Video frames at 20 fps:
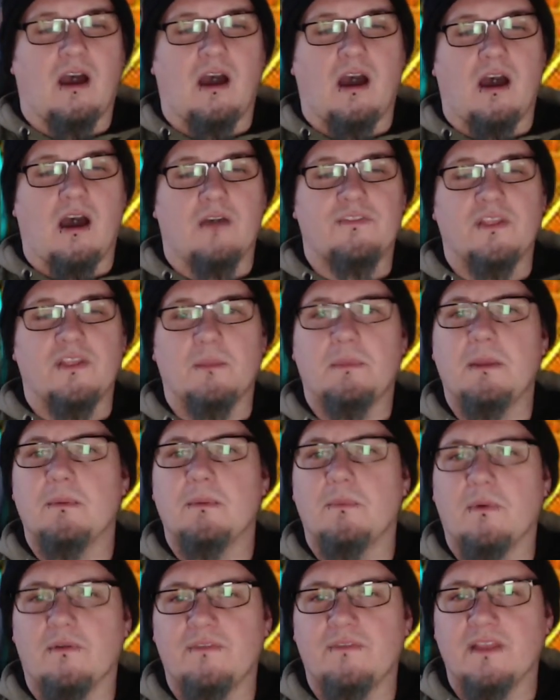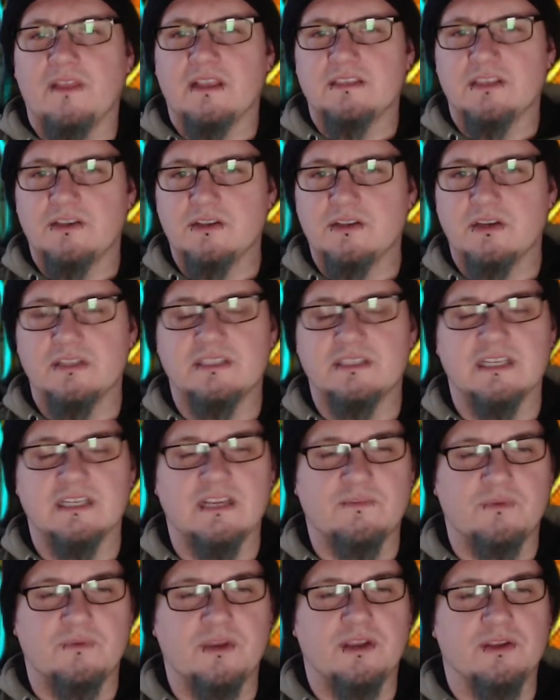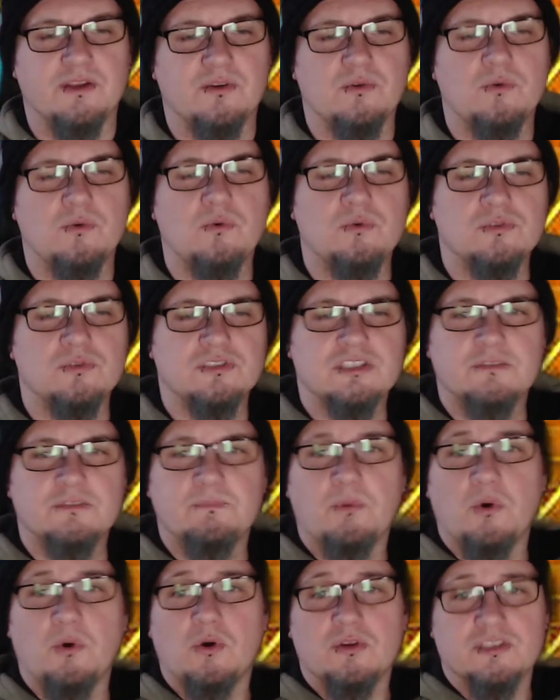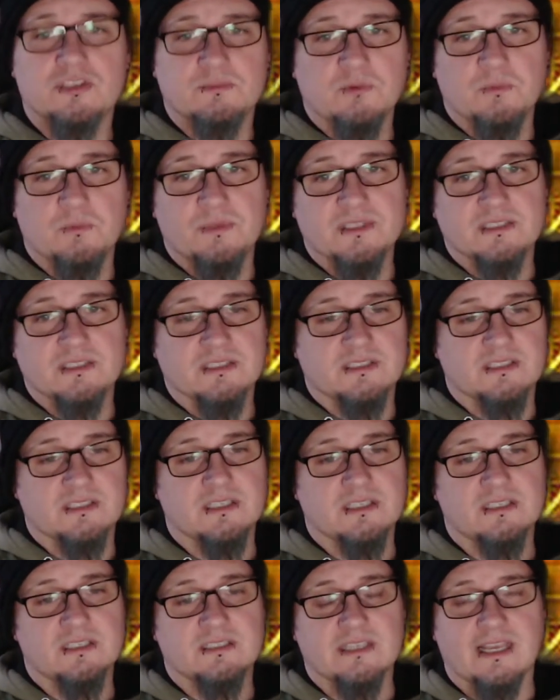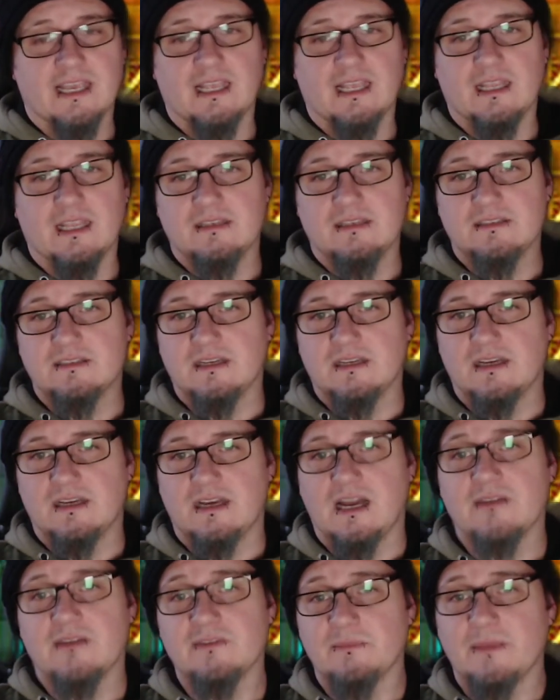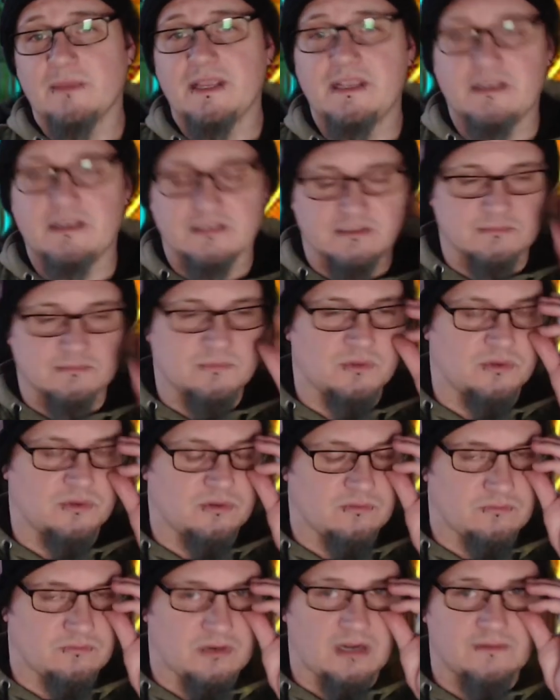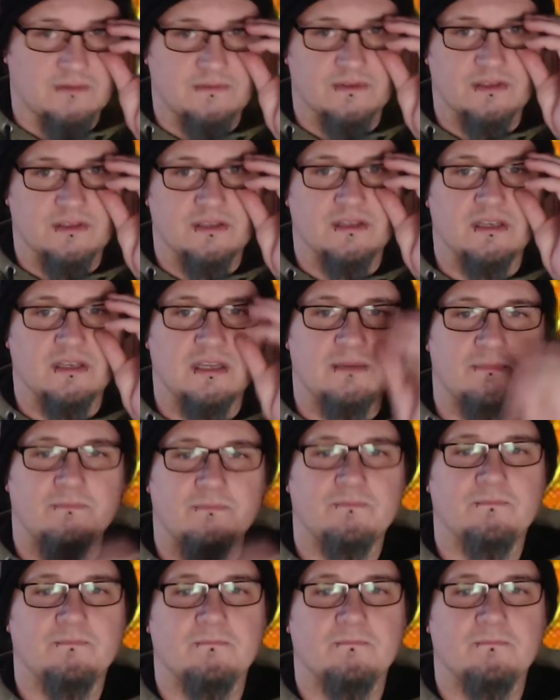I think it's a good idea if we could all support small businesses and other makers more, rather than